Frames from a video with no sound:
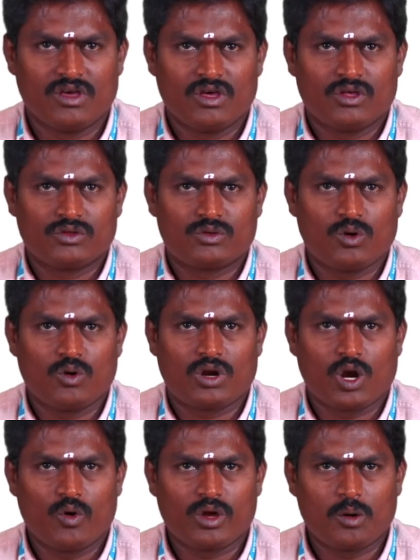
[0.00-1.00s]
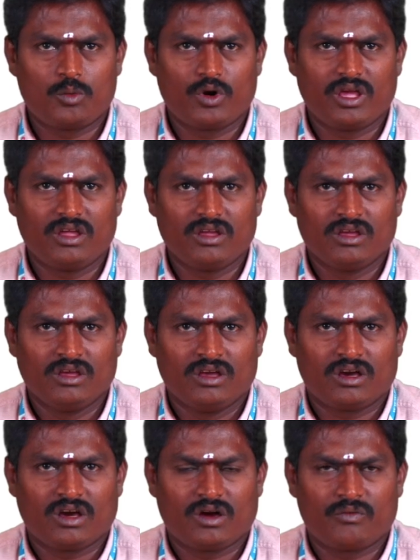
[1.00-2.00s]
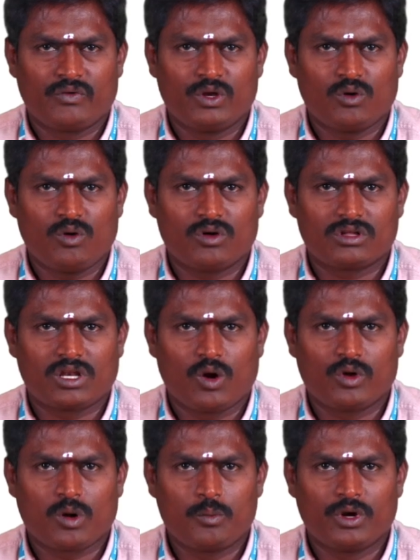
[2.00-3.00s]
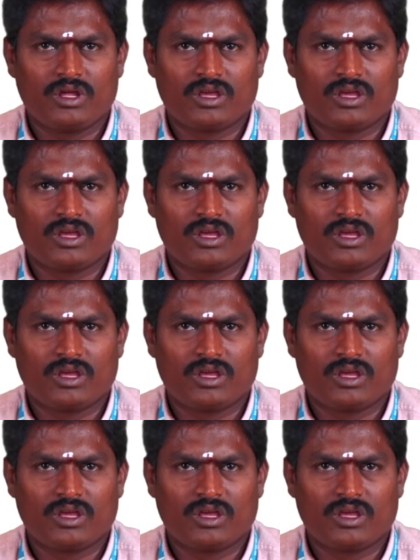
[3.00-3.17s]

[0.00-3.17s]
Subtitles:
So cloud computing, we know cloud computing